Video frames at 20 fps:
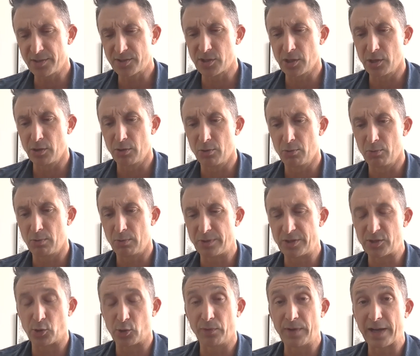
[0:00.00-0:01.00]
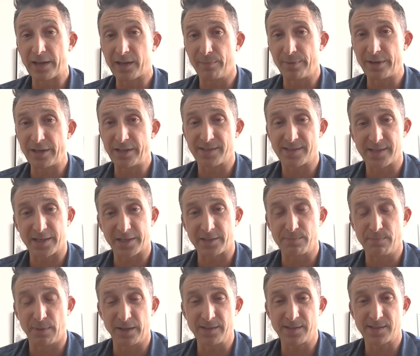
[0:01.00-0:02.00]
So we sold that company in
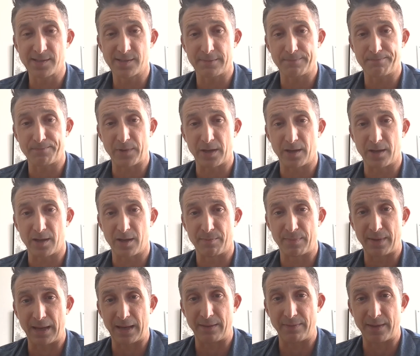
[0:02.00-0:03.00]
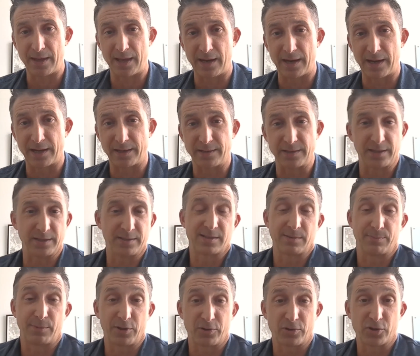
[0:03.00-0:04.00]
6 months. And then I did
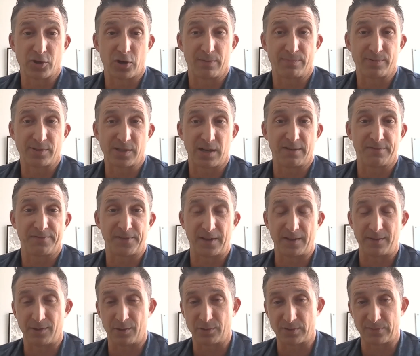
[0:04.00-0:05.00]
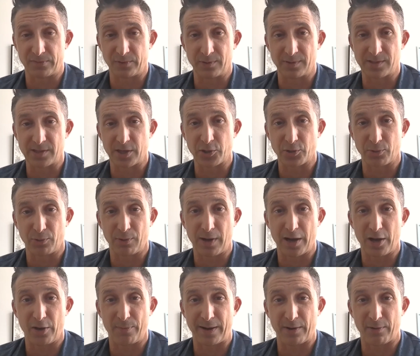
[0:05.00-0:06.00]
some other startup stuff. And those of you in Central
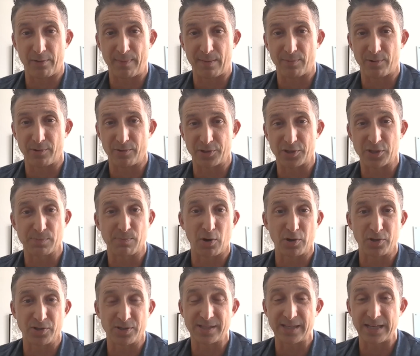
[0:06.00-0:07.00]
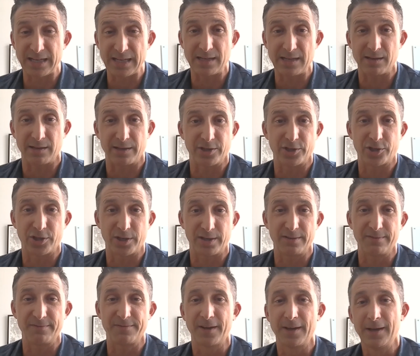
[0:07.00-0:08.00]
Ohio may remember the Smart City
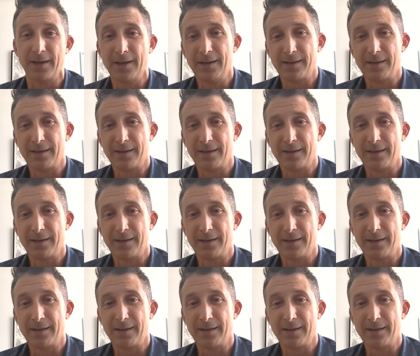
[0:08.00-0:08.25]
Initiative.